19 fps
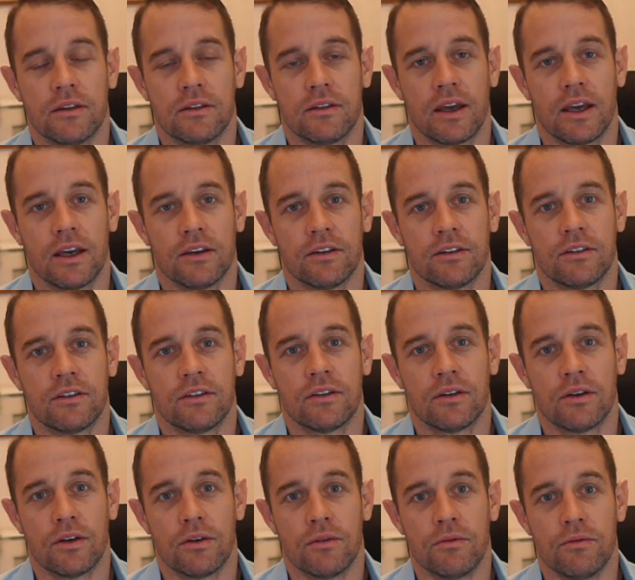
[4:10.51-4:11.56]
tests
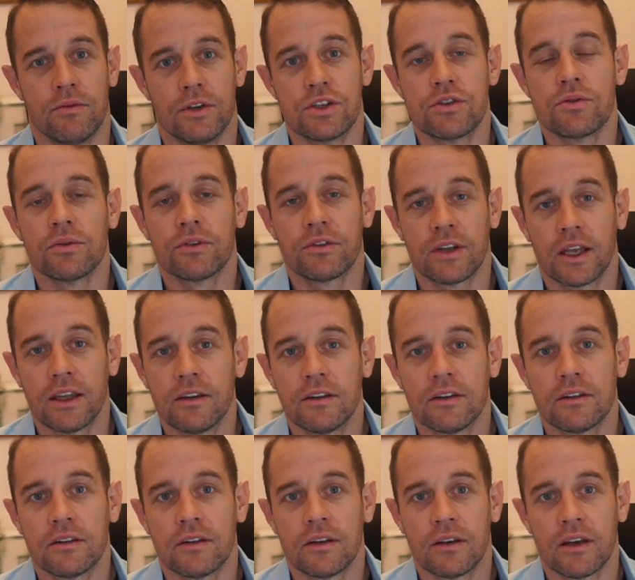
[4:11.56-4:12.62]
in a visual
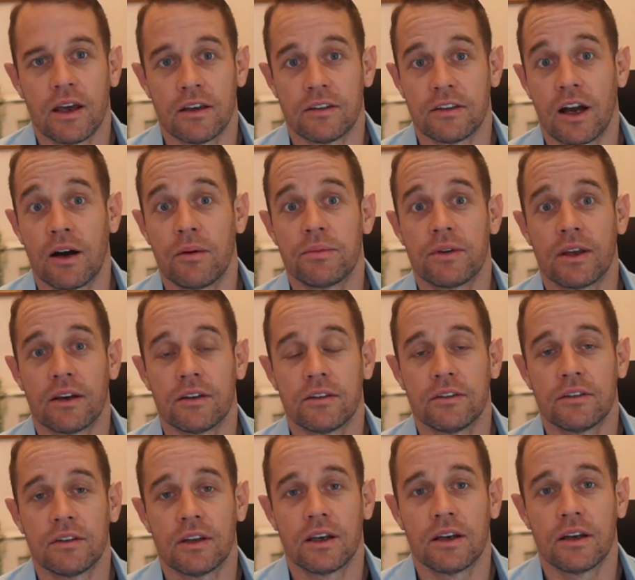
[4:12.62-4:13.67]
sense has helped
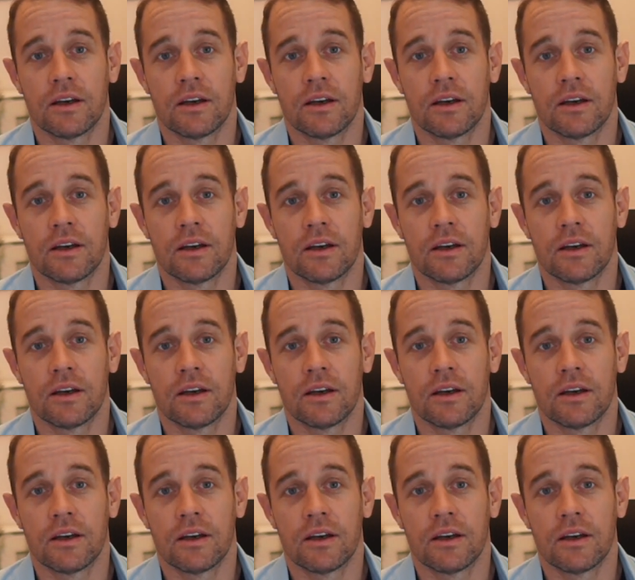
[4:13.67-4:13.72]
us